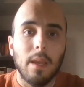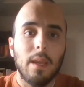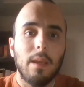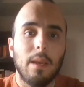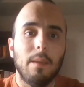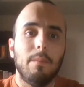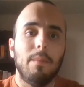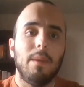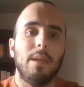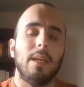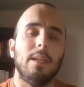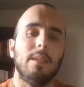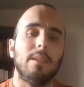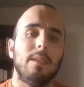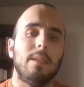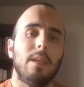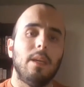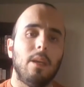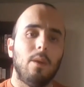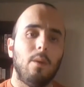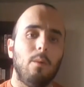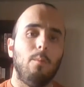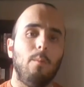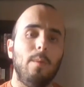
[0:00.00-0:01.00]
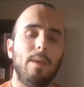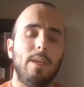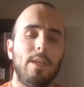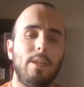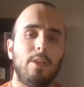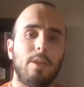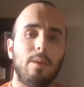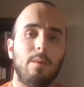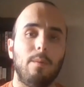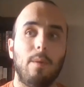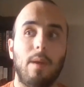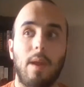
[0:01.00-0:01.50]
Because
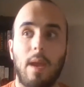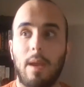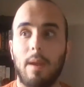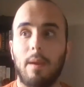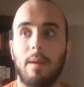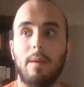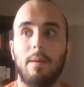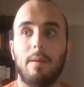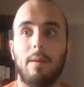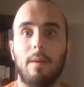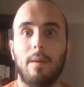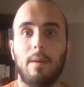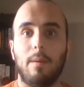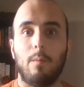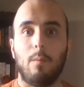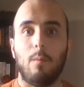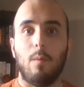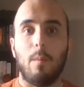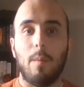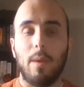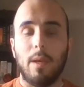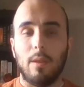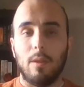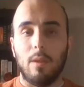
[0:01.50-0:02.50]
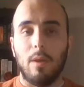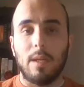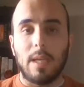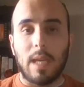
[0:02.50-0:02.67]
when we look